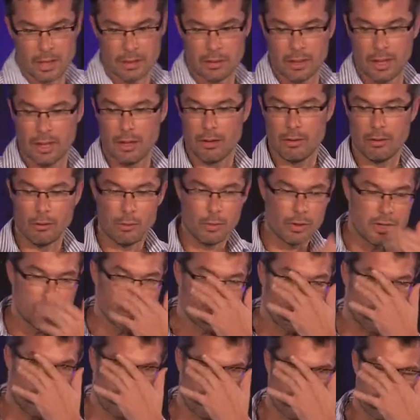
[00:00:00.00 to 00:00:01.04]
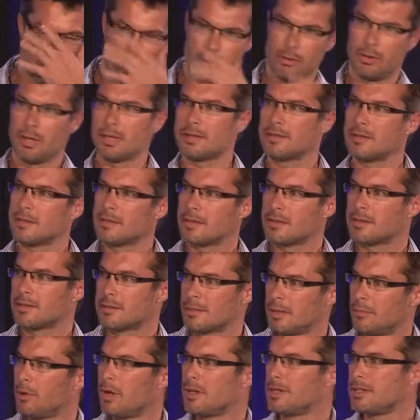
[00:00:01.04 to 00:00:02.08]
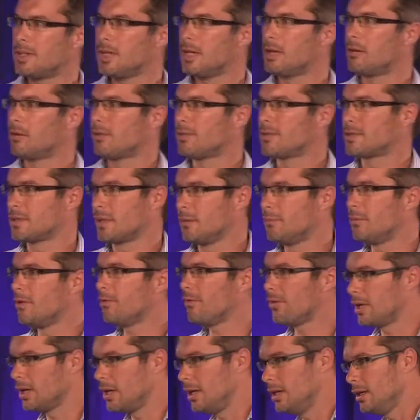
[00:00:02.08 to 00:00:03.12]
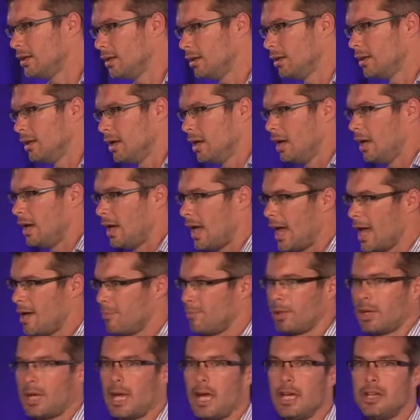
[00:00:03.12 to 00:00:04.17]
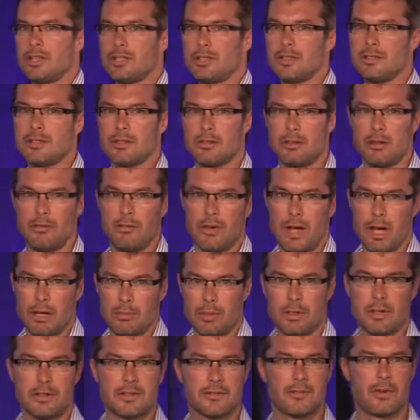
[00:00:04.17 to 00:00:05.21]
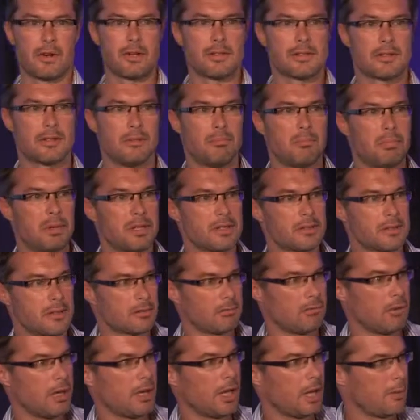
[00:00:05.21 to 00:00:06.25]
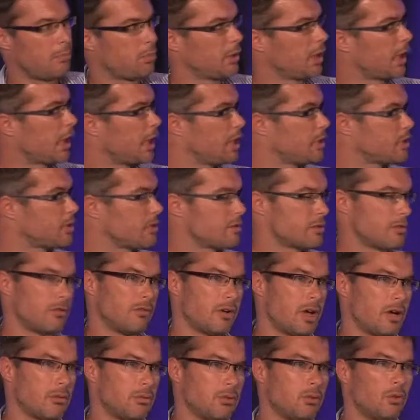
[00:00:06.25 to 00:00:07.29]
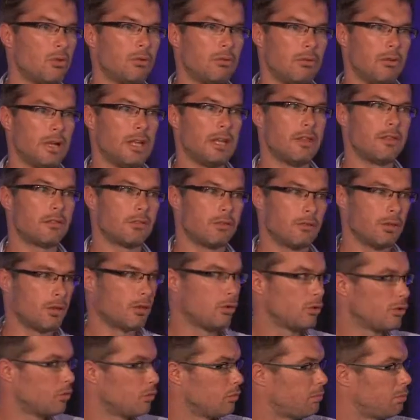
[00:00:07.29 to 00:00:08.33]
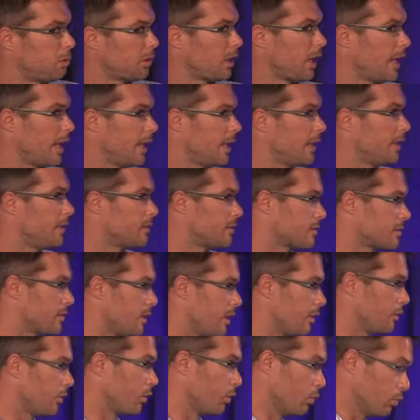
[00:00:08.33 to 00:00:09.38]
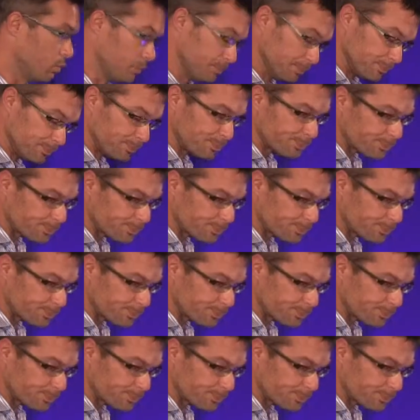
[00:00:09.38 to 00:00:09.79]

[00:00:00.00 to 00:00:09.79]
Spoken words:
Now, I want to take you through, this is just some idea of some of the applications that are available as far as the business-ready applications that are available already through Google Play, as it's now called,